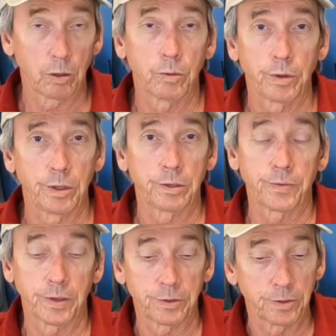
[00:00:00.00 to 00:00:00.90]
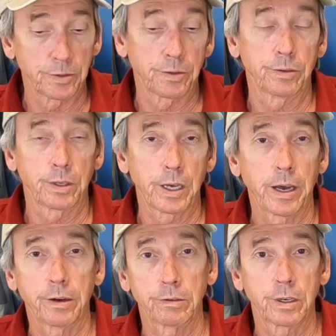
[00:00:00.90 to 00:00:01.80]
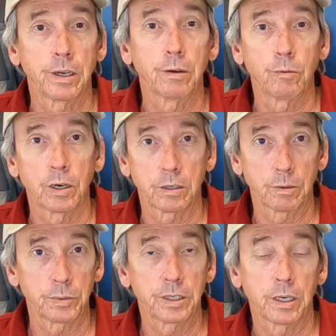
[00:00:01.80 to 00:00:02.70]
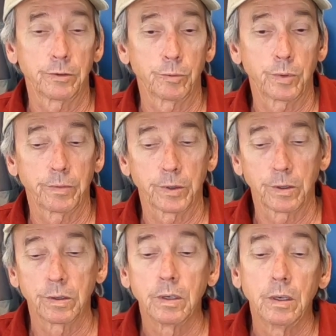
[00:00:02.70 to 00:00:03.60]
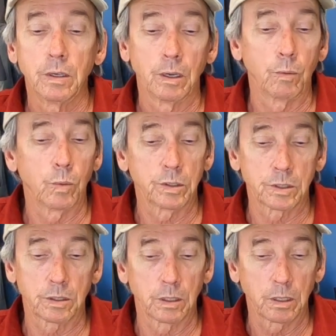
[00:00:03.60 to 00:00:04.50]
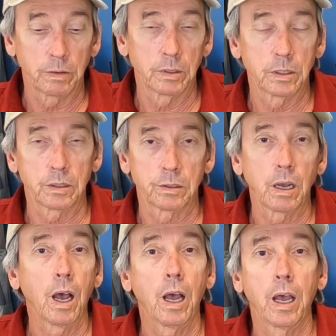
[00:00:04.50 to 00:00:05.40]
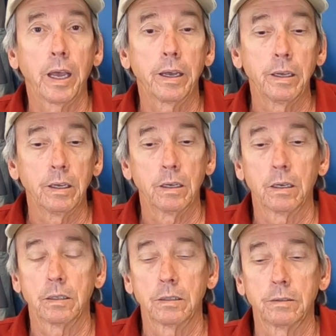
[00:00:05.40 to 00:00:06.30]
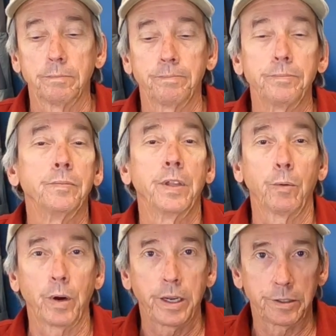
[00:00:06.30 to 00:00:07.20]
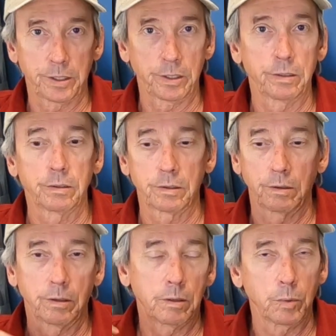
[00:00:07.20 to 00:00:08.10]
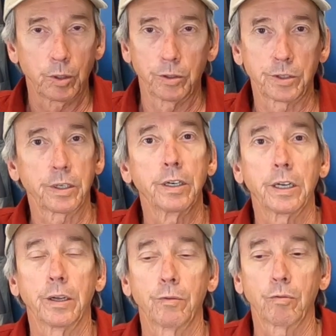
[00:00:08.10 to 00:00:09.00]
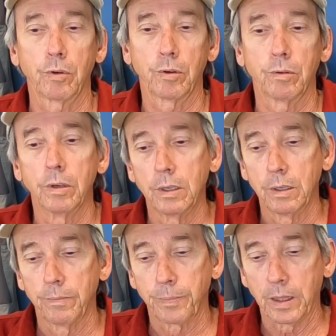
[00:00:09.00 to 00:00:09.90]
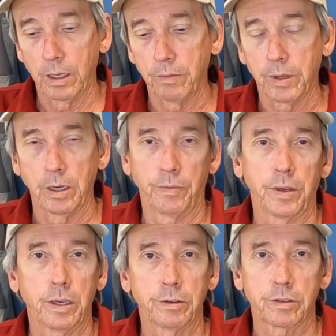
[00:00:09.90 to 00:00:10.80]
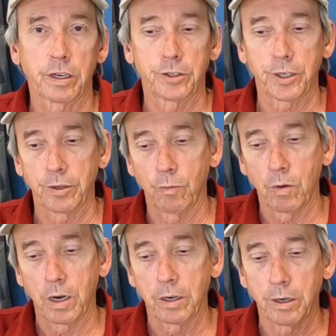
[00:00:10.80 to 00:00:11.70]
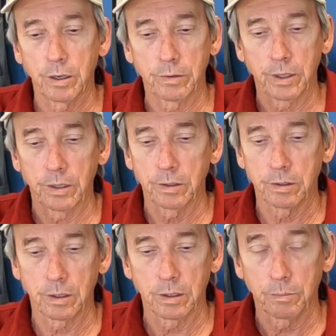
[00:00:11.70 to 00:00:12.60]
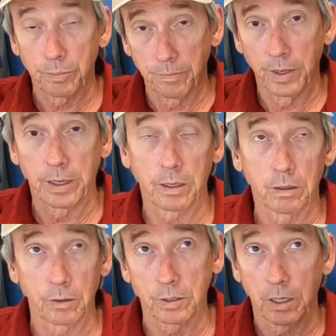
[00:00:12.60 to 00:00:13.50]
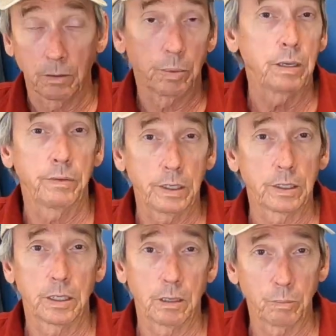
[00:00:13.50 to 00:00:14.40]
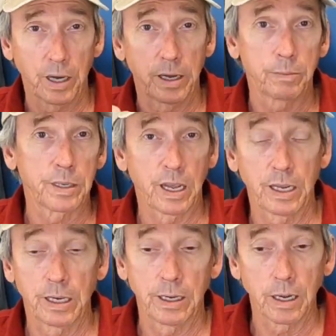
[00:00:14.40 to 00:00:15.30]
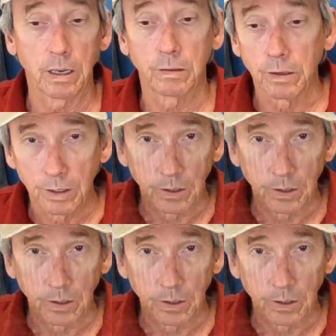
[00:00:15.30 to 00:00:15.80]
lower these fences so the cattle can't walk up and down the river. And once the level is high, they raise it so that the boaters can get through. Even if it is touching the water, these, like it looks like PVC pipes hanging down,